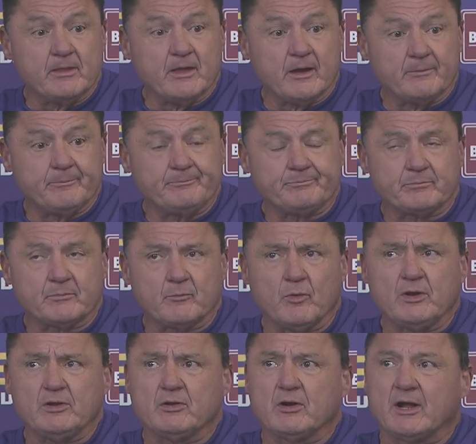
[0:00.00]
Yeah.
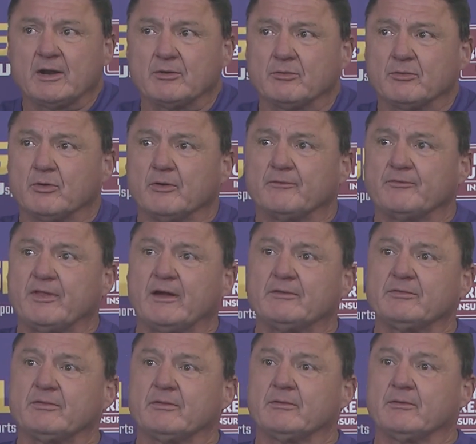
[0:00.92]
Well, you know, I don't know if
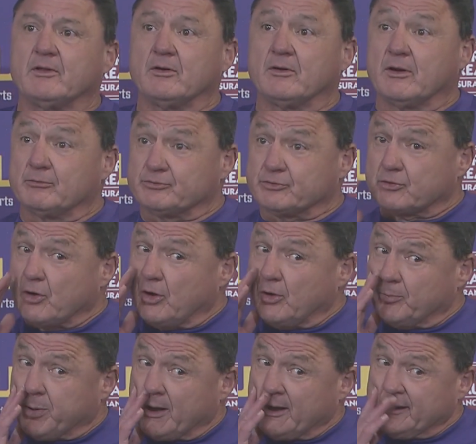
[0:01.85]
that, you know, that was a
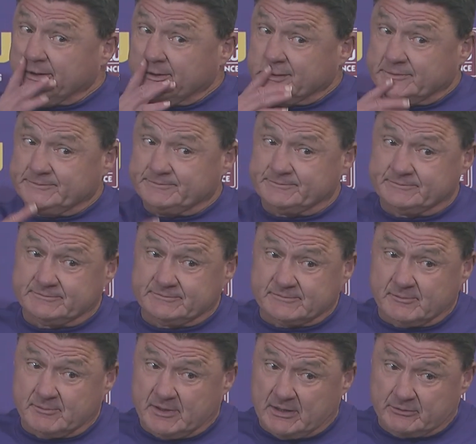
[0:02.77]
call play.
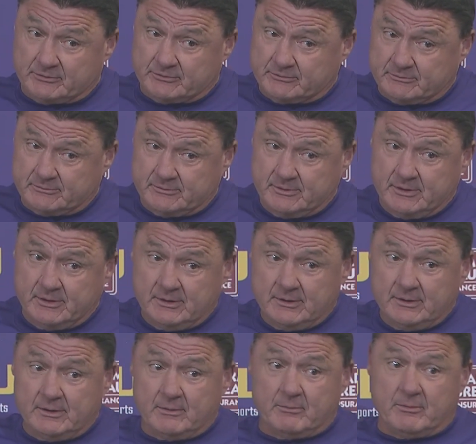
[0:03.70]
I
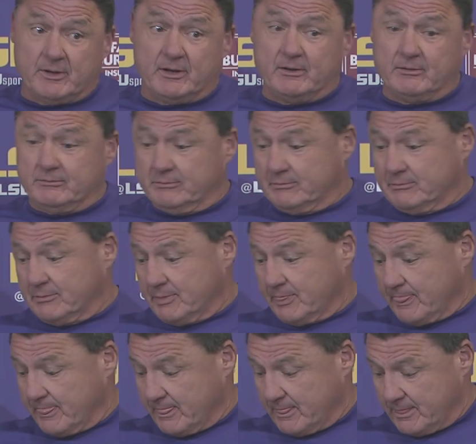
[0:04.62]
mean,
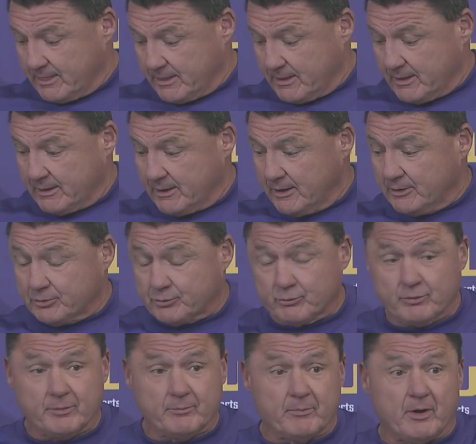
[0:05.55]
he
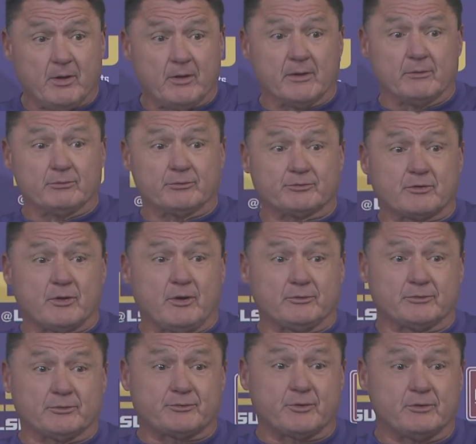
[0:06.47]
threw the ball he was
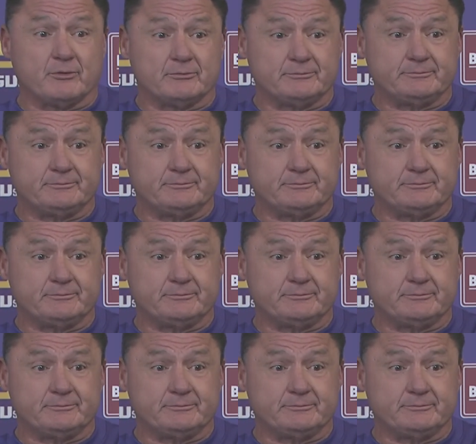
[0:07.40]
called to throw.